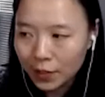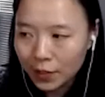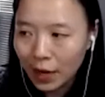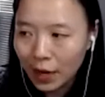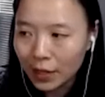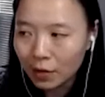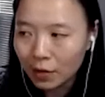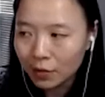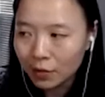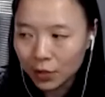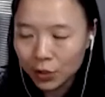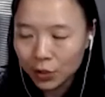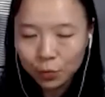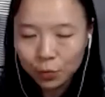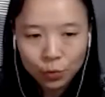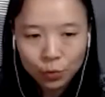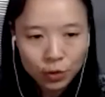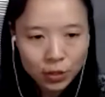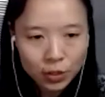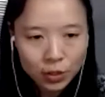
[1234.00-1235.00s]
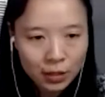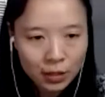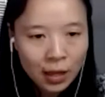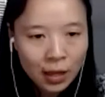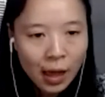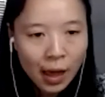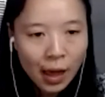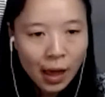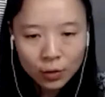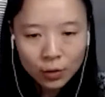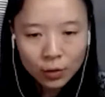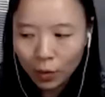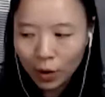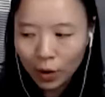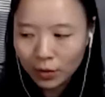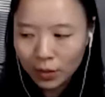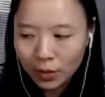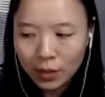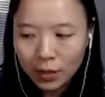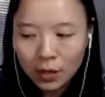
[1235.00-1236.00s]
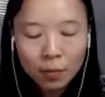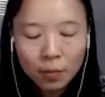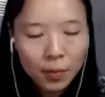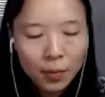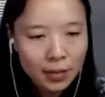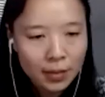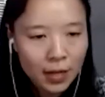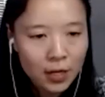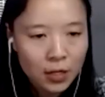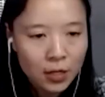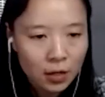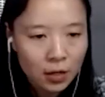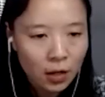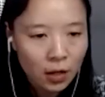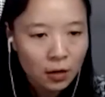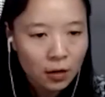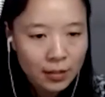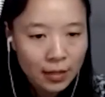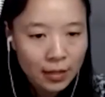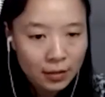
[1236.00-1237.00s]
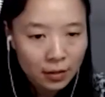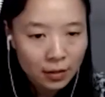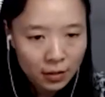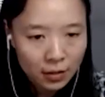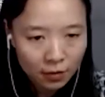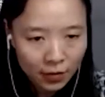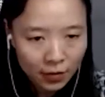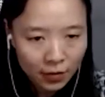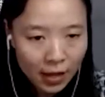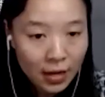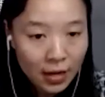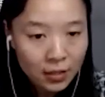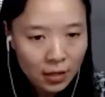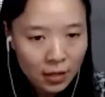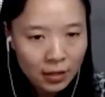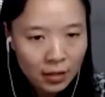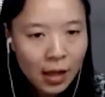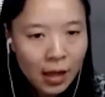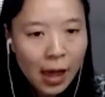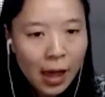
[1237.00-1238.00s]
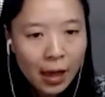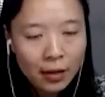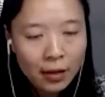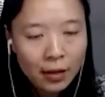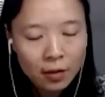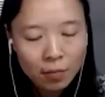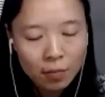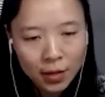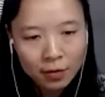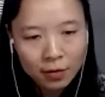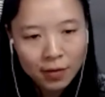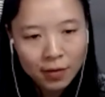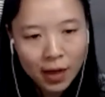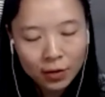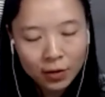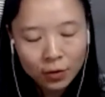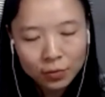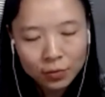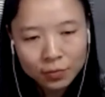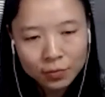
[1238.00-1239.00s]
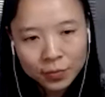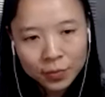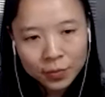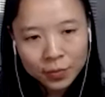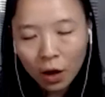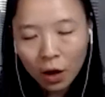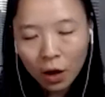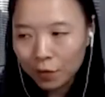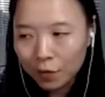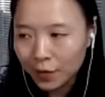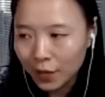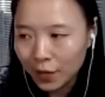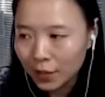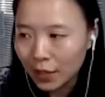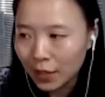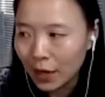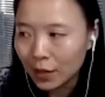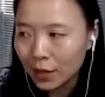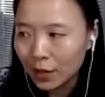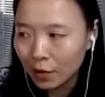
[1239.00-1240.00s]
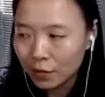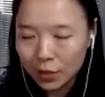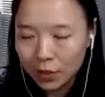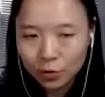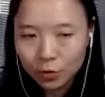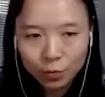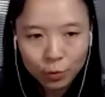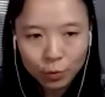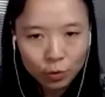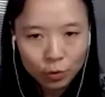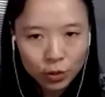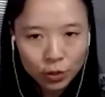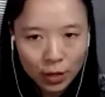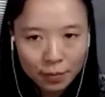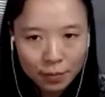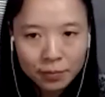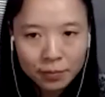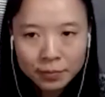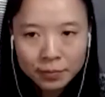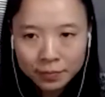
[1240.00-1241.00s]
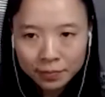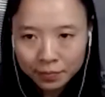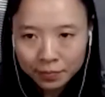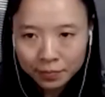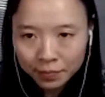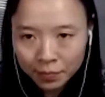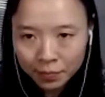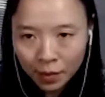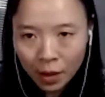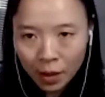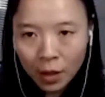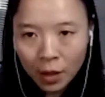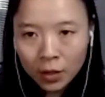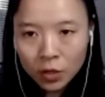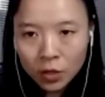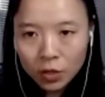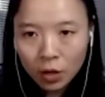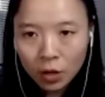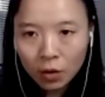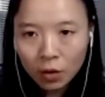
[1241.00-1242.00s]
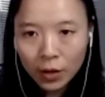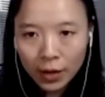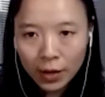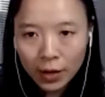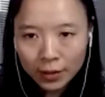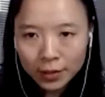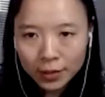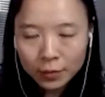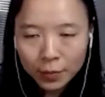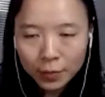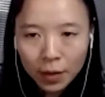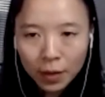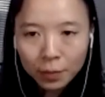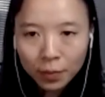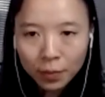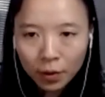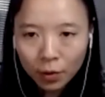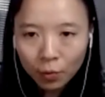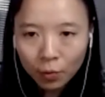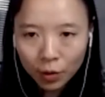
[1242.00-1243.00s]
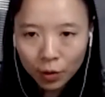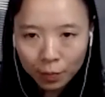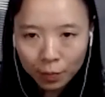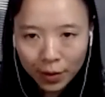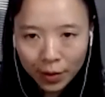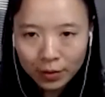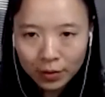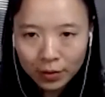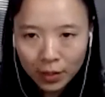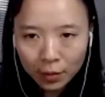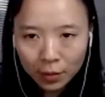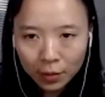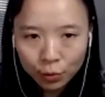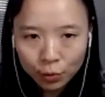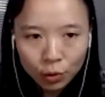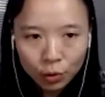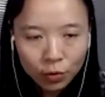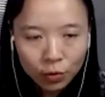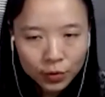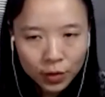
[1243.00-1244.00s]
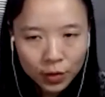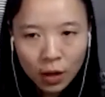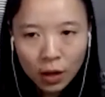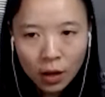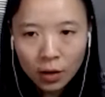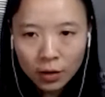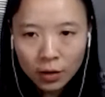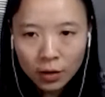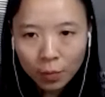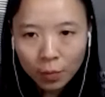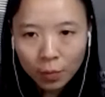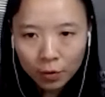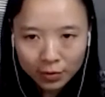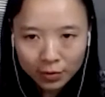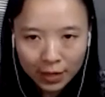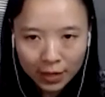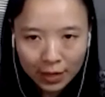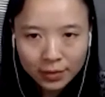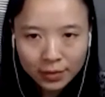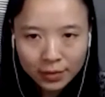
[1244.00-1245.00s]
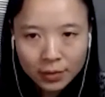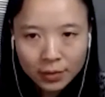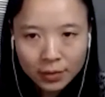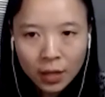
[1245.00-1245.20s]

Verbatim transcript: kind of distribution, as well as the combination of standard deviation and the mean value of this kind of distribution. So in this paper, we basically proved a couple of things.